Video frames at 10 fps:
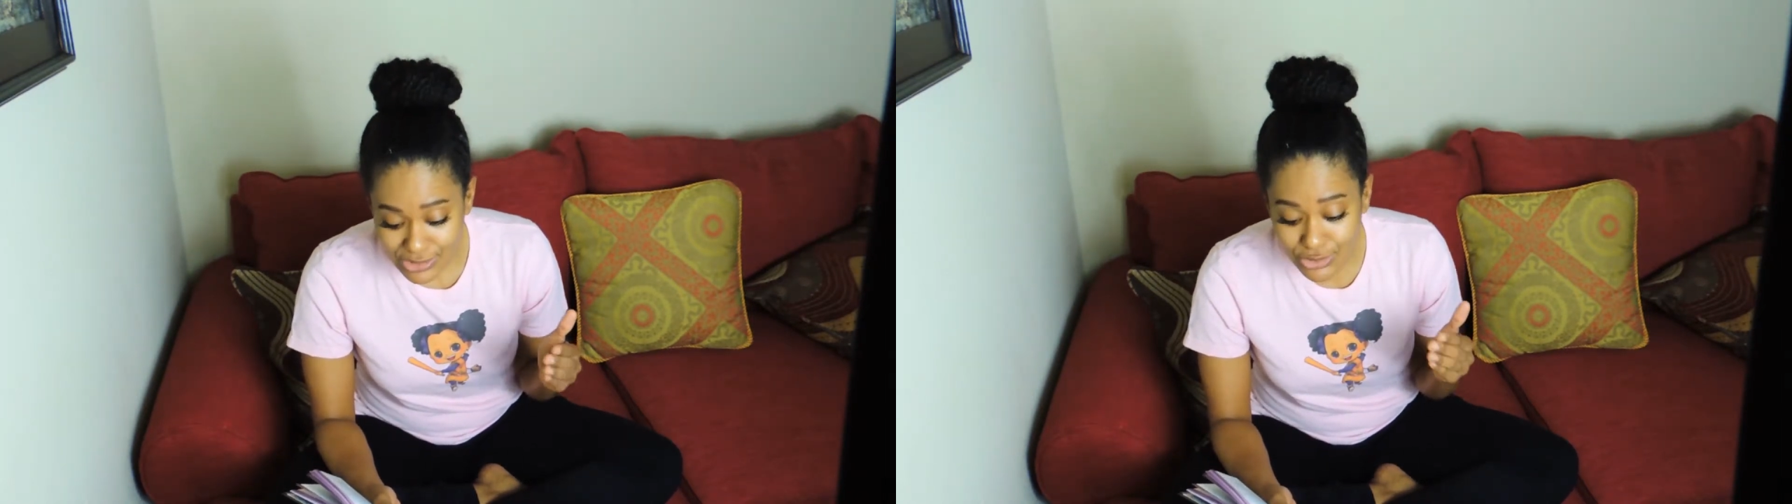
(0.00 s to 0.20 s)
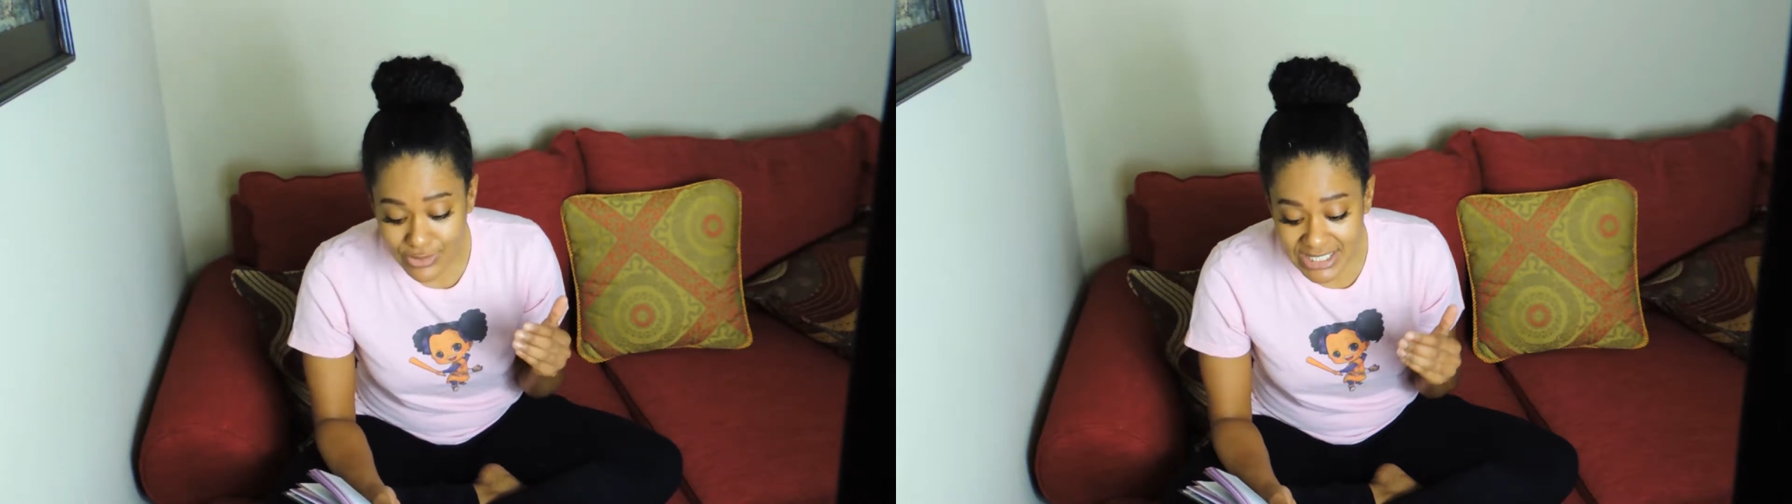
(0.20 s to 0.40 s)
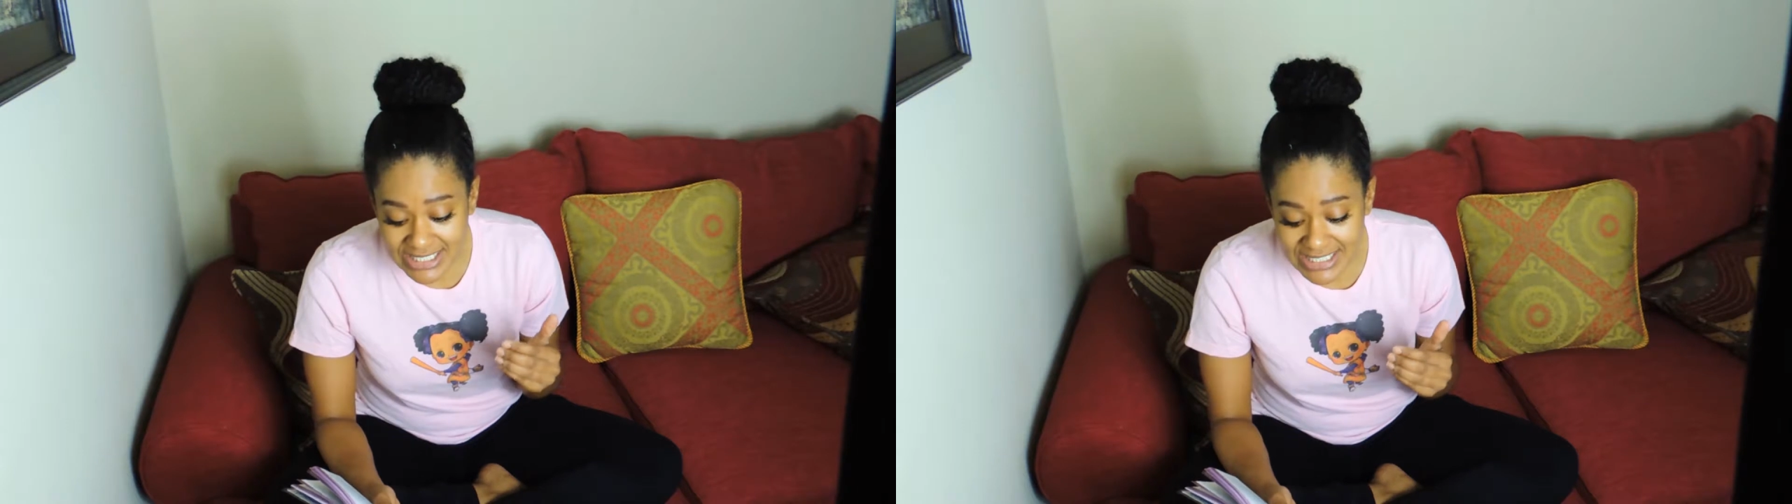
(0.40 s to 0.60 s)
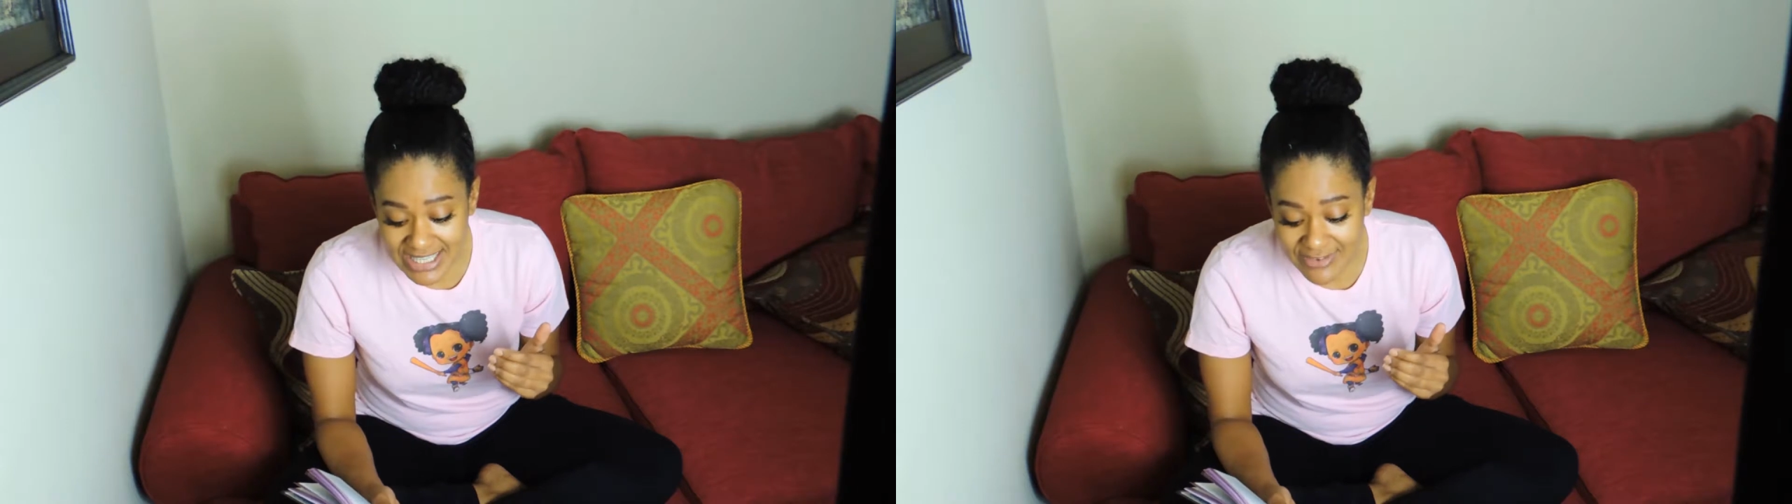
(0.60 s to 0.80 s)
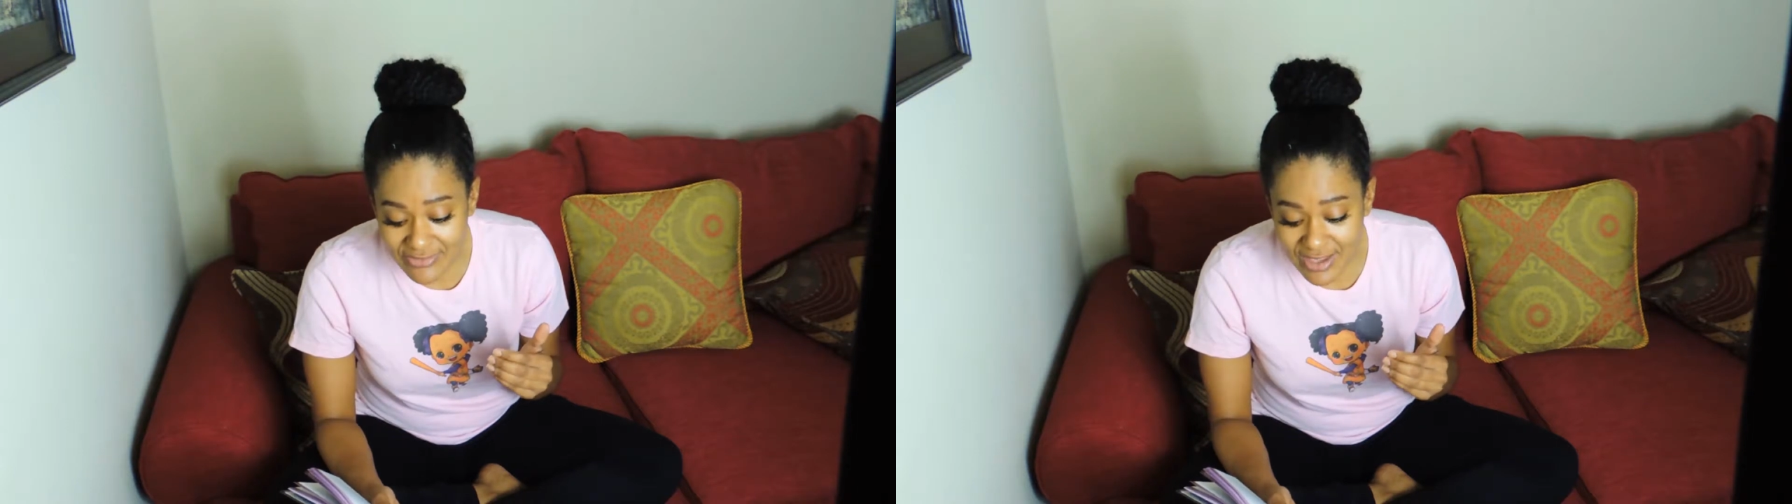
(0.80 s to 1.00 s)
to
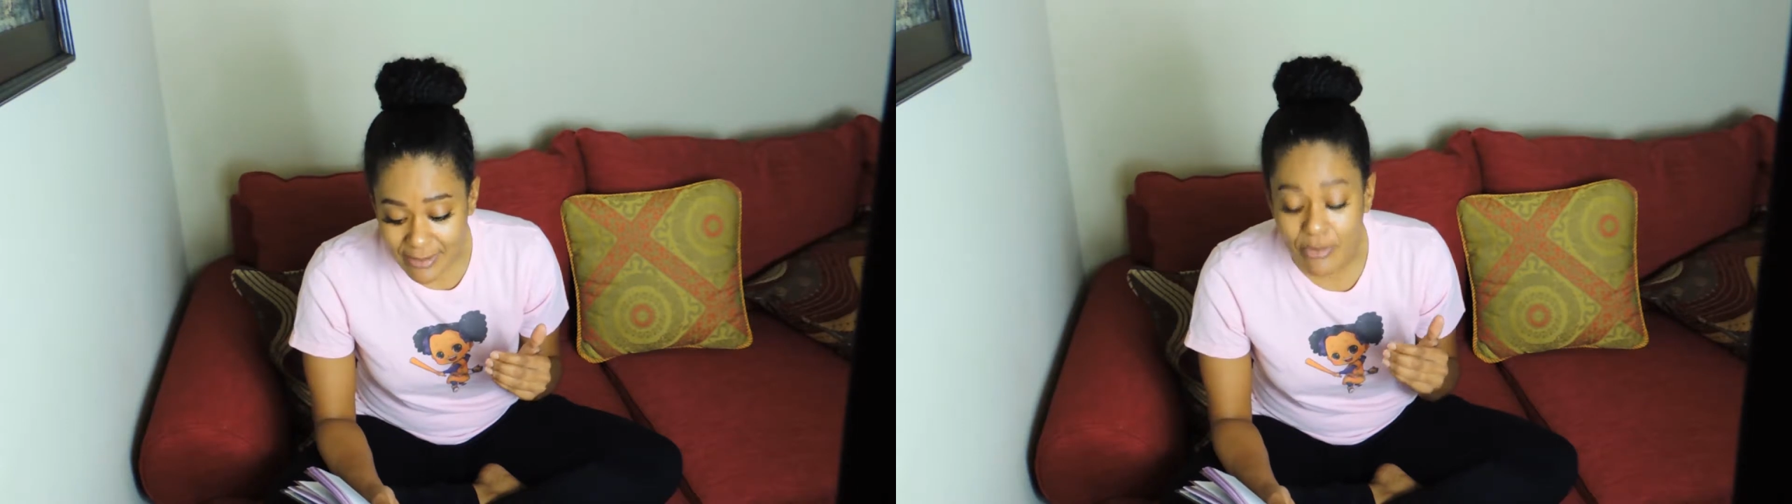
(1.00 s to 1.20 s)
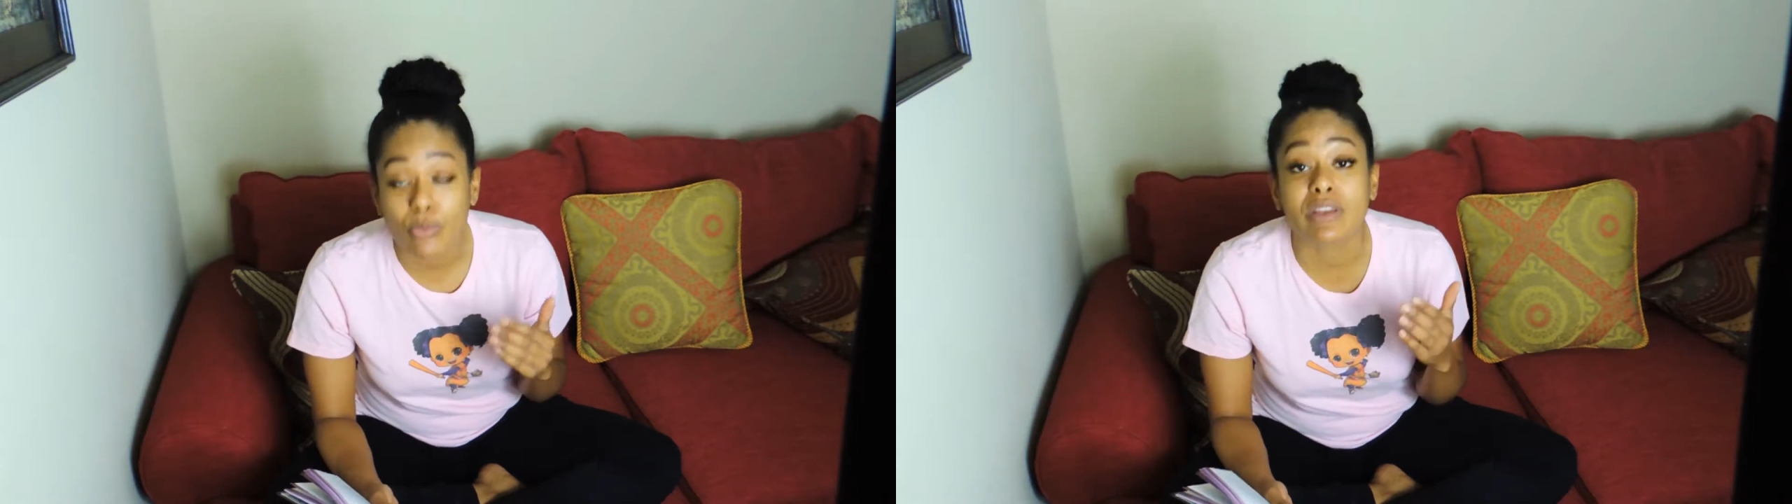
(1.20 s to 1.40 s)
receive them